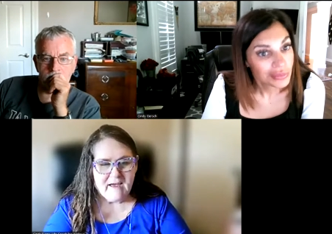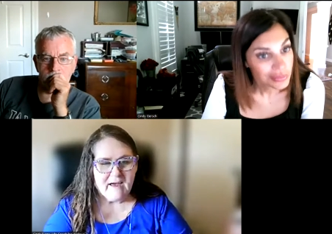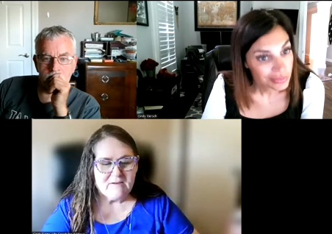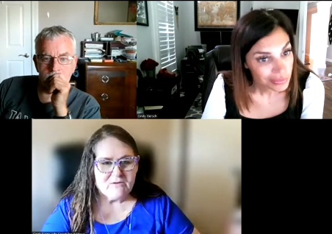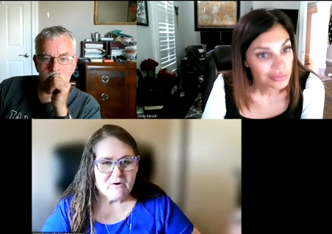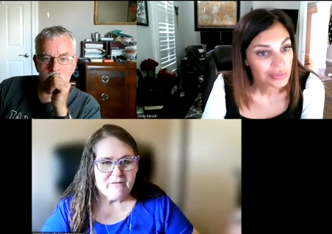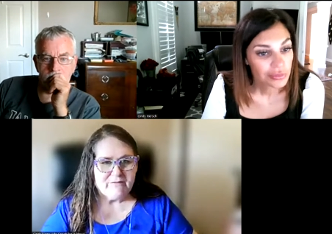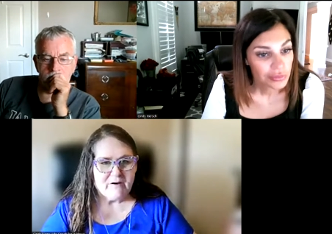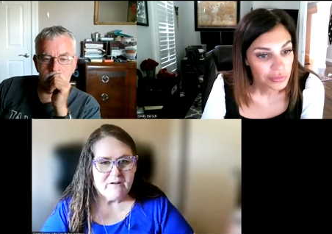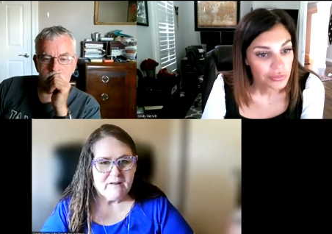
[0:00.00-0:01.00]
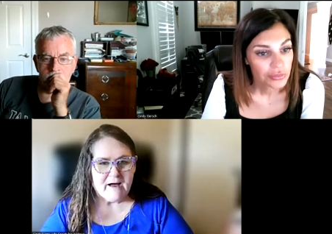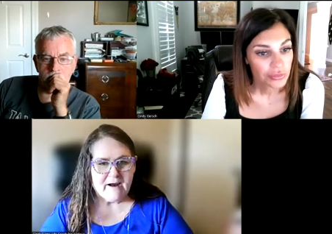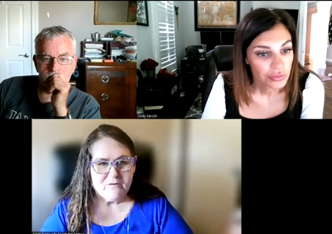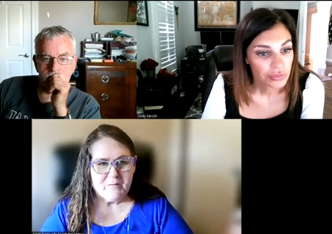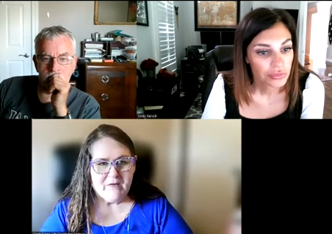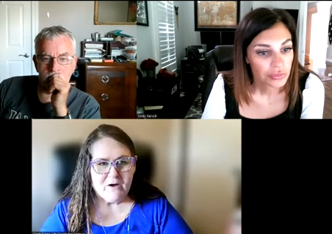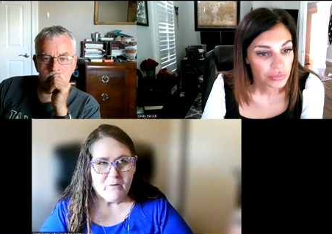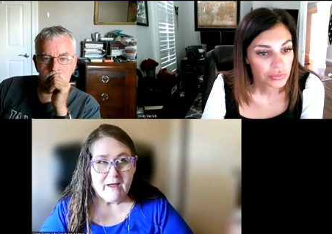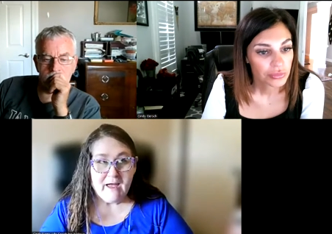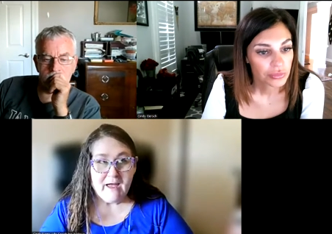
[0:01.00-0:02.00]
Speaker 1: And so I found a lot of them
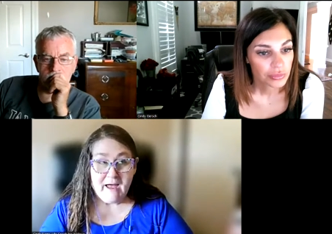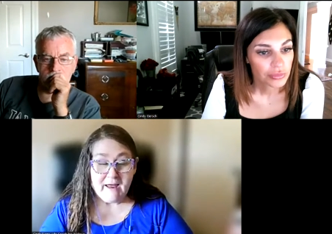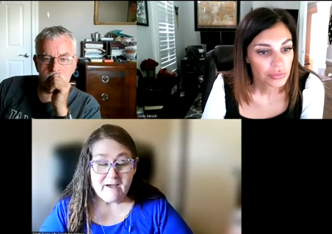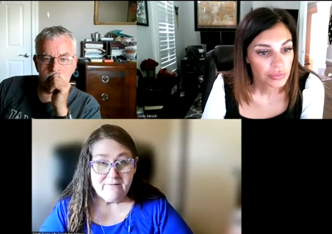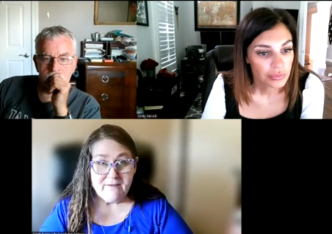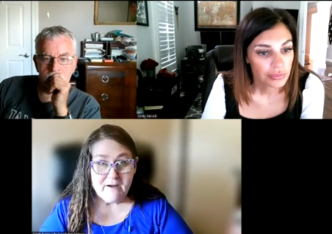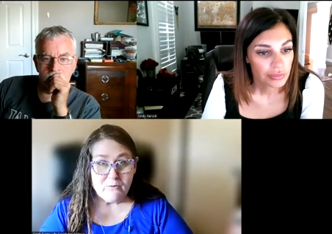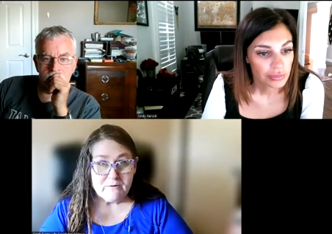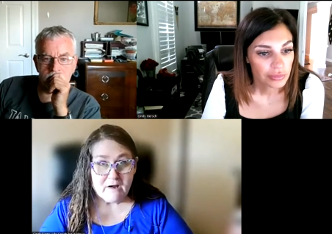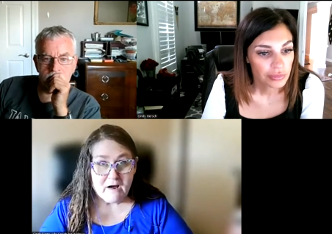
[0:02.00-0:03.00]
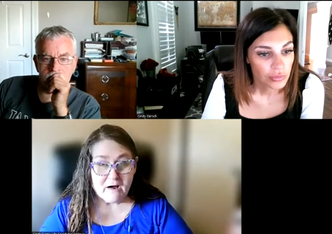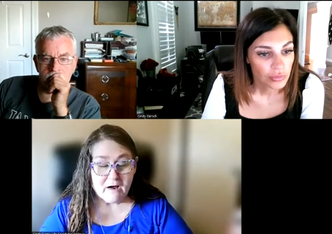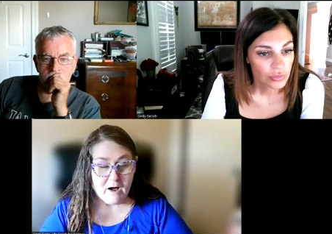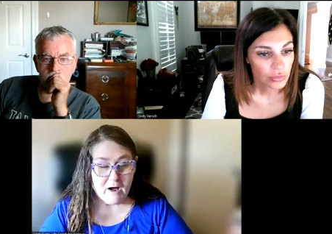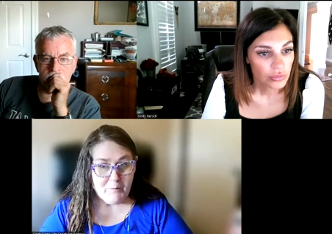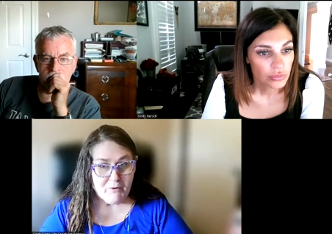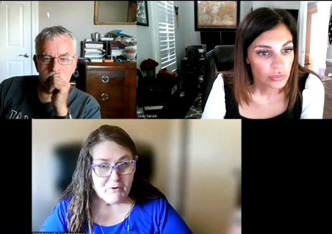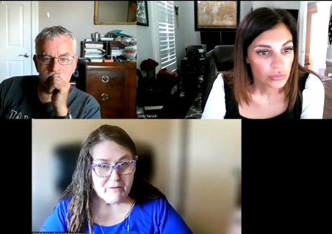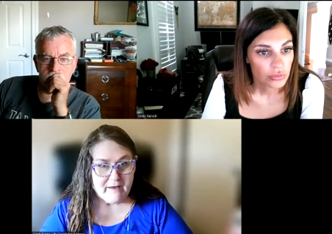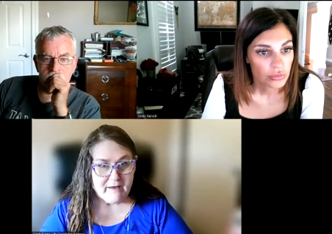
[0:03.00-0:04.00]
that way. And I found a
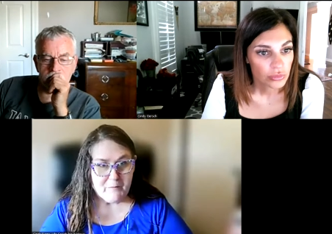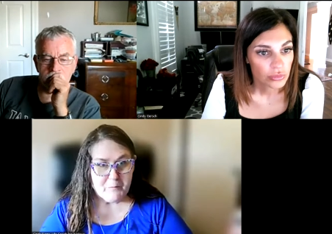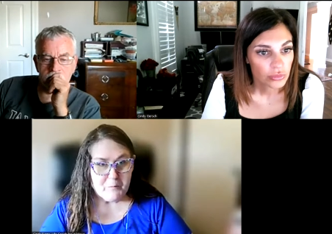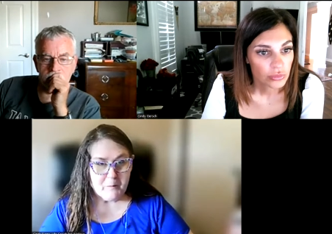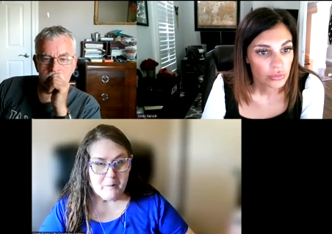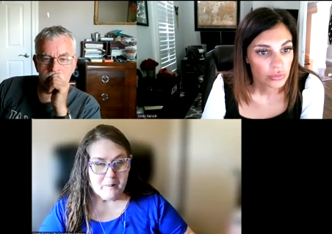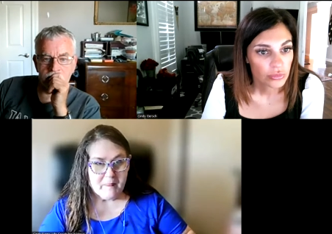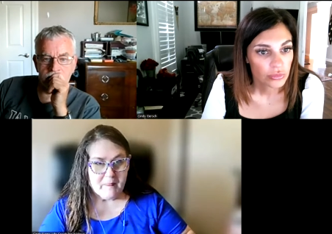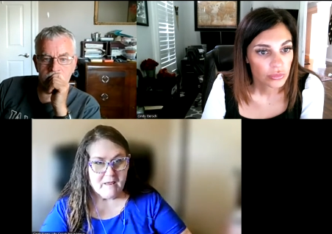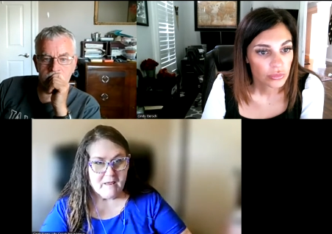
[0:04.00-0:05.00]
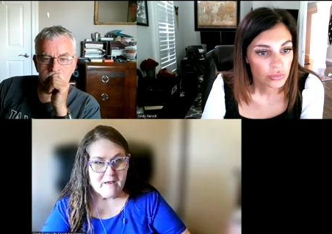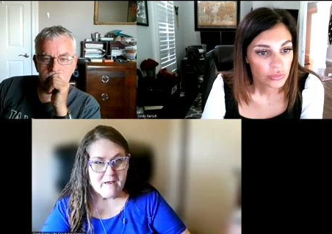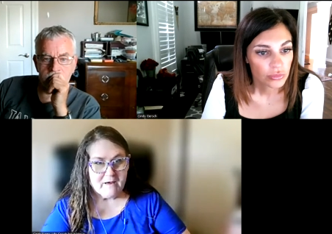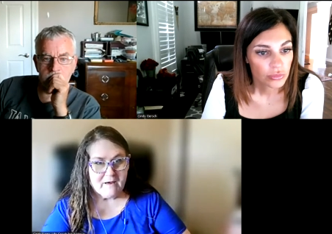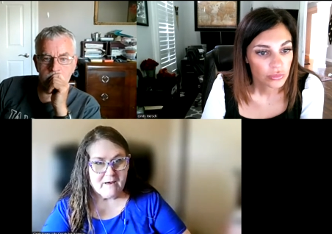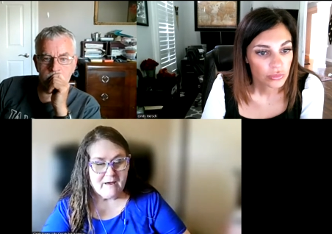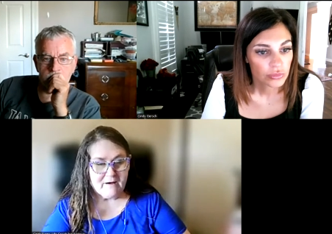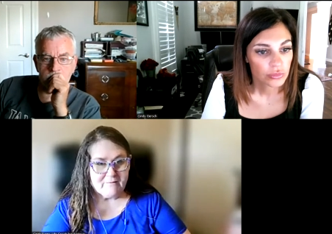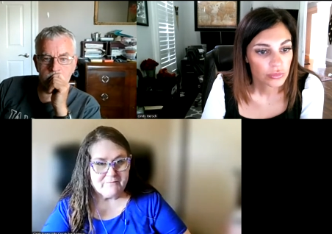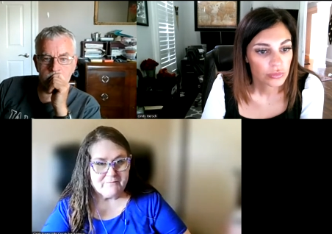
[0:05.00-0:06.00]
couple that
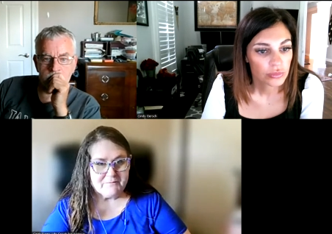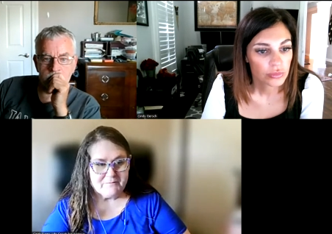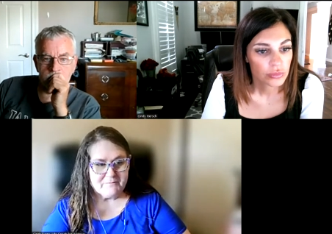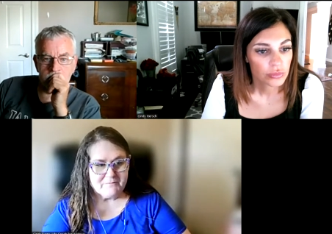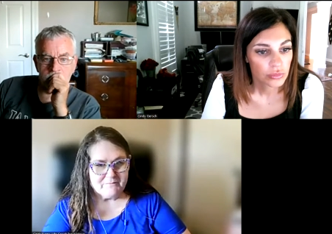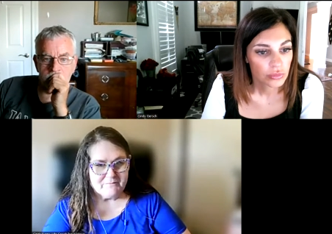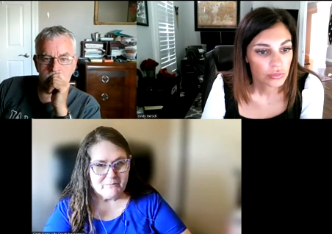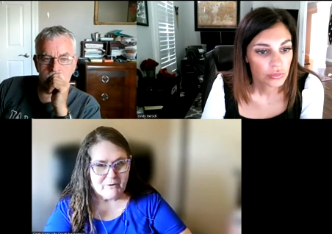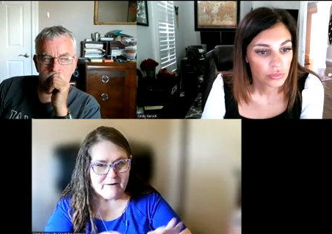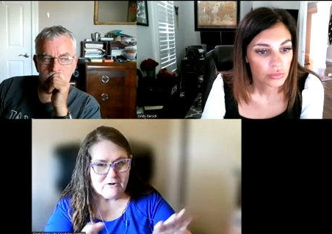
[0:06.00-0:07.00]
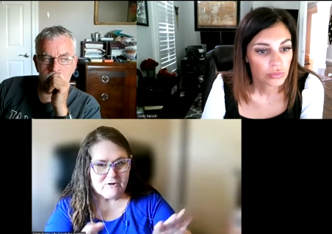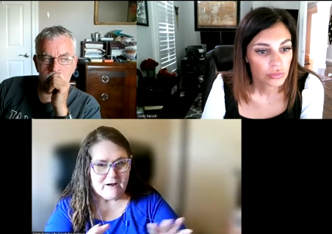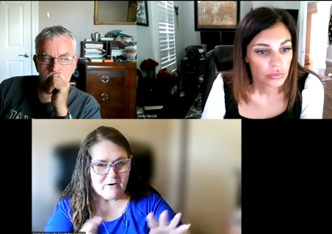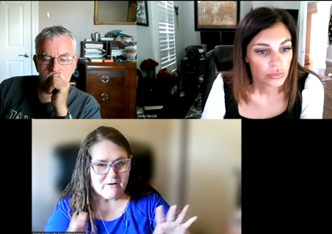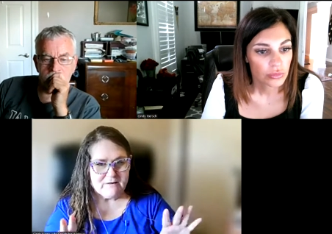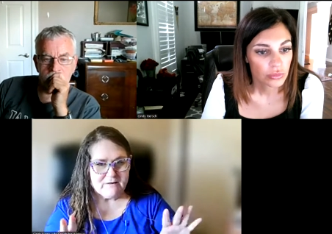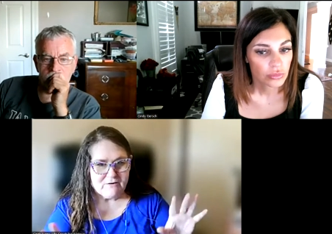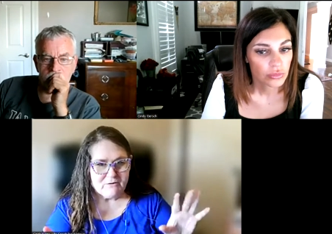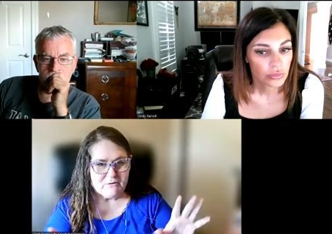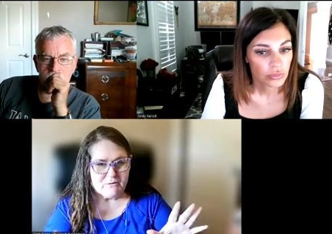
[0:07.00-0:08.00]
have branched out
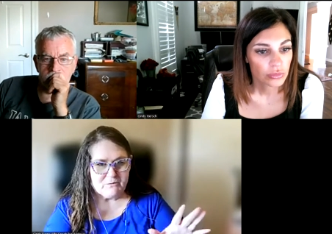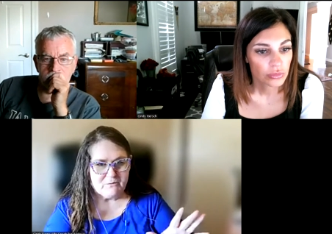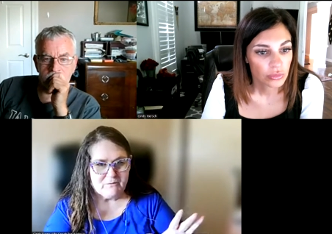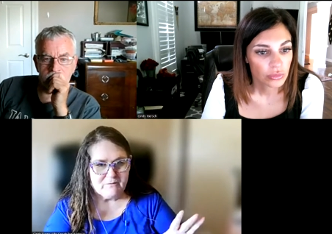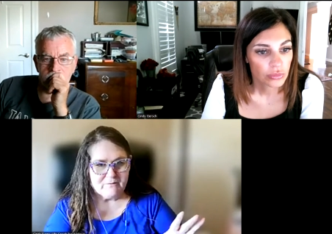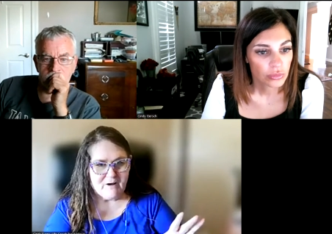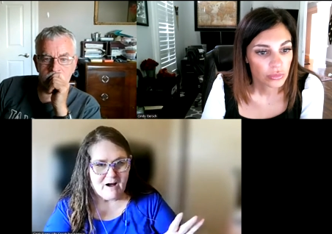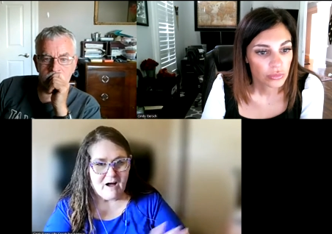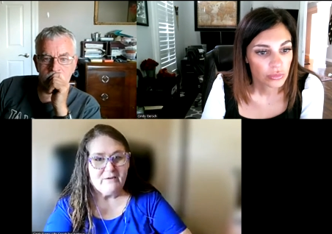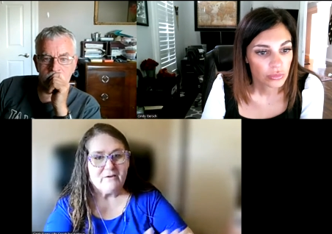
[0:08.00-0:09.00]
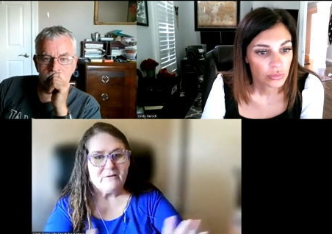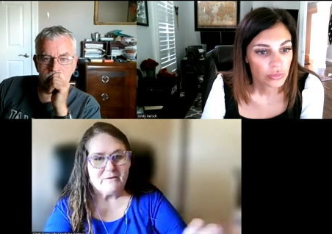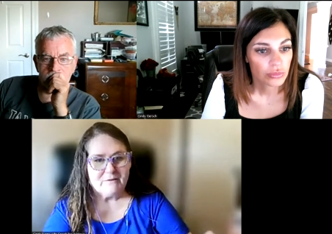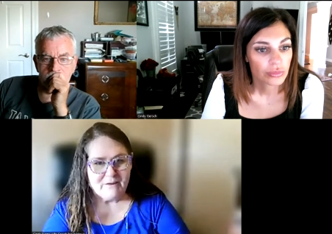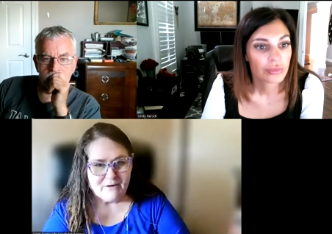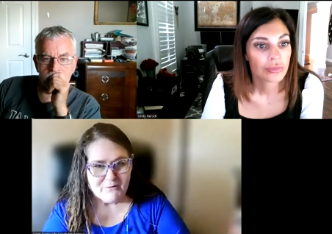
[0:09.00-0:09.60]
into other, you